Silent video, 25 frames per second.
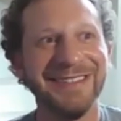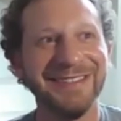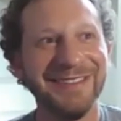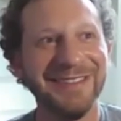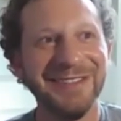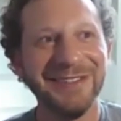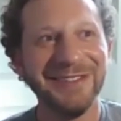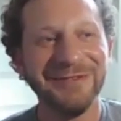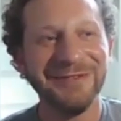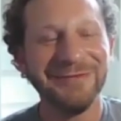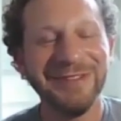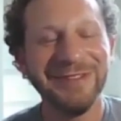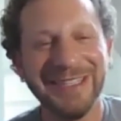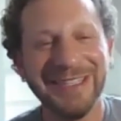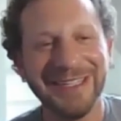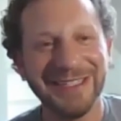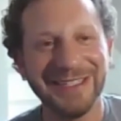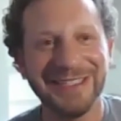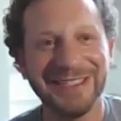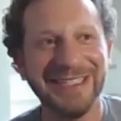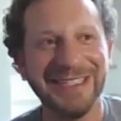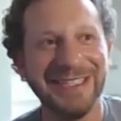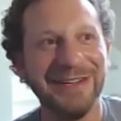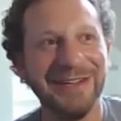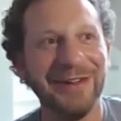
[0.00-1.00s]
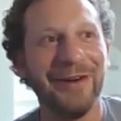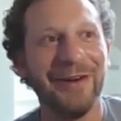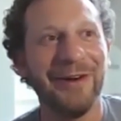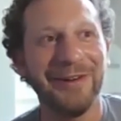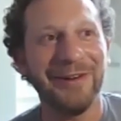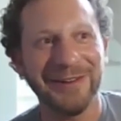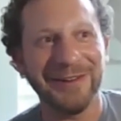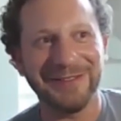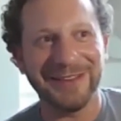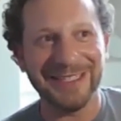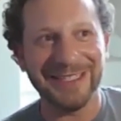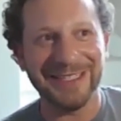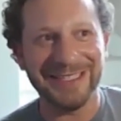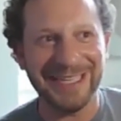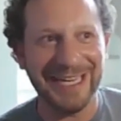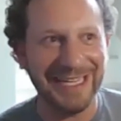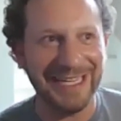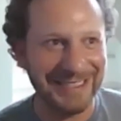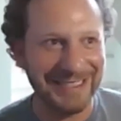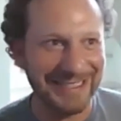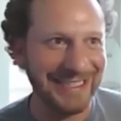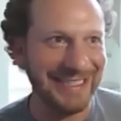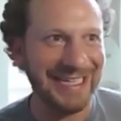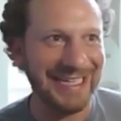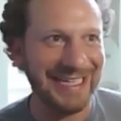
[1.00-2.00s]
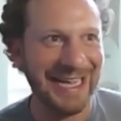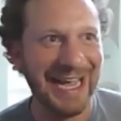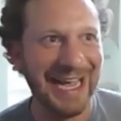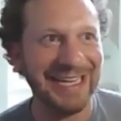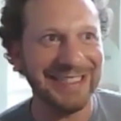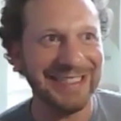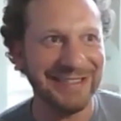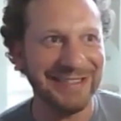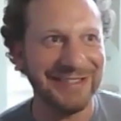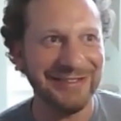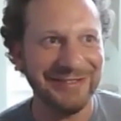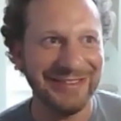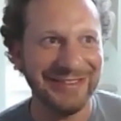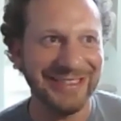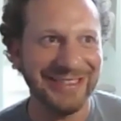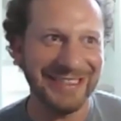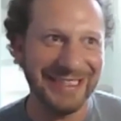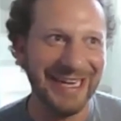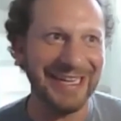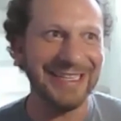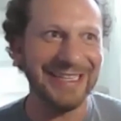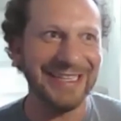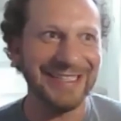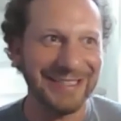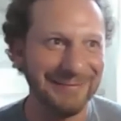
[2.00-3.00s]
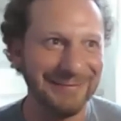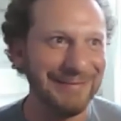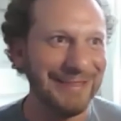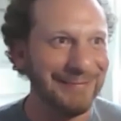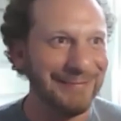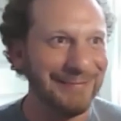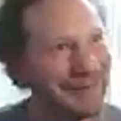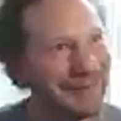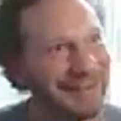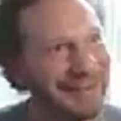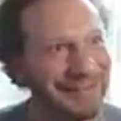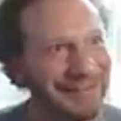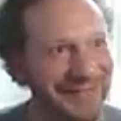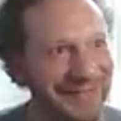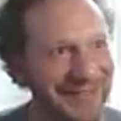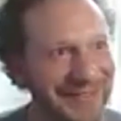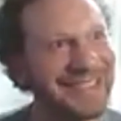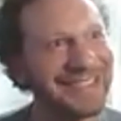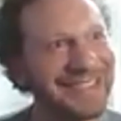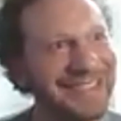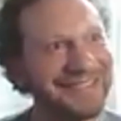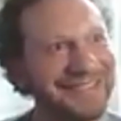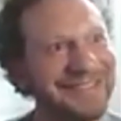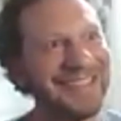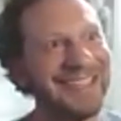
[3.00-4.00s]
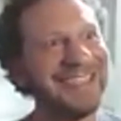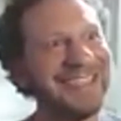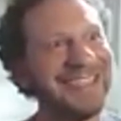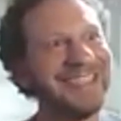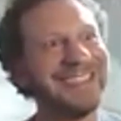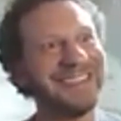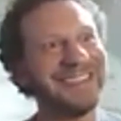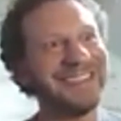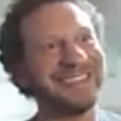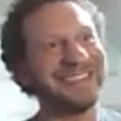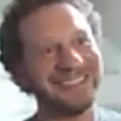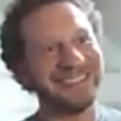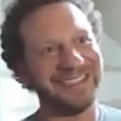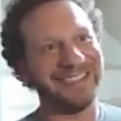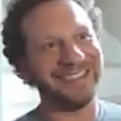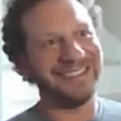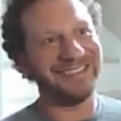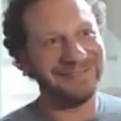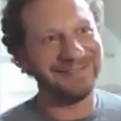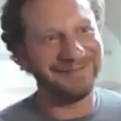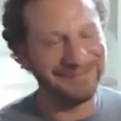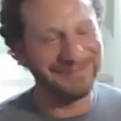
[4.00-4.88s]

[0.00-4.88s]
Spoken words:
we didn't see all of the takes he had to do to get it to be perfect. Right. Yeah. So.